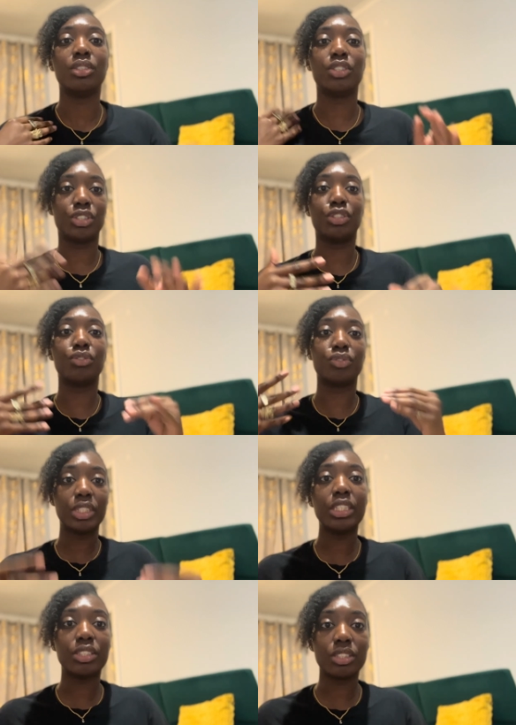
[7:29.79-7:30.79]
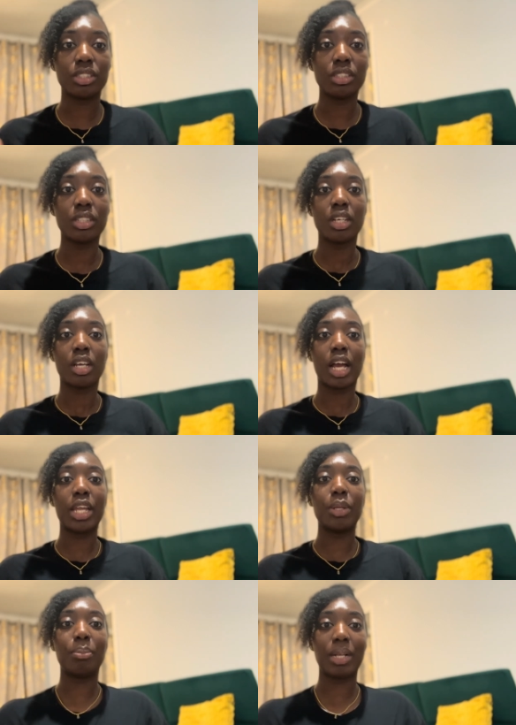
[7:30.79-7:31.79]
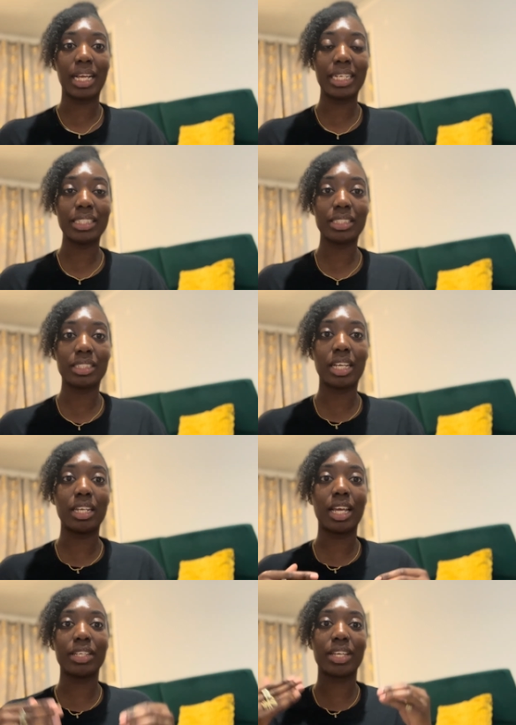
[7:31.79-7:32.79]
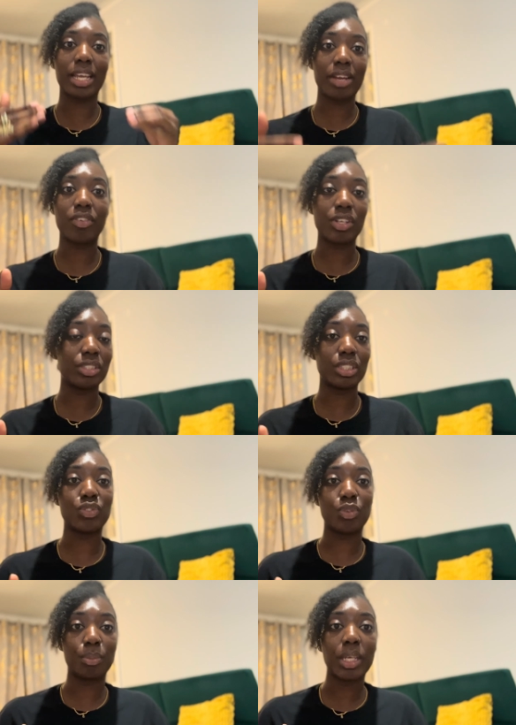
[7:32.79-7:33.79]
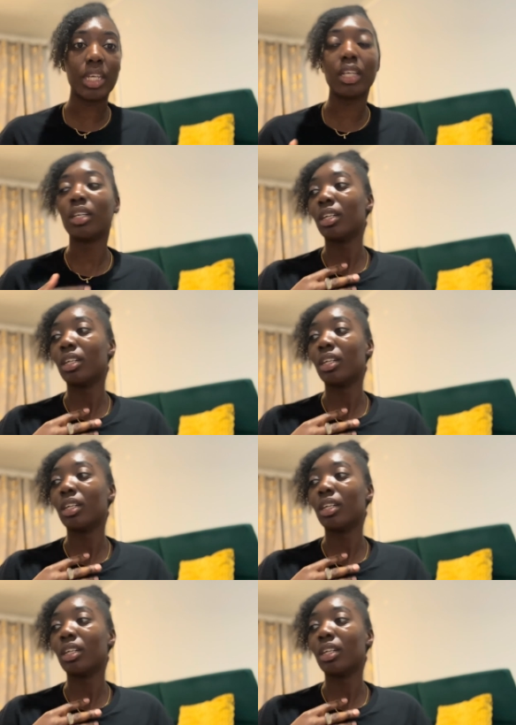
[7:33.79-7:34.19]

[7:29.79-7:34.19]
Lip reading: just the region and the place and like the areas. This for me.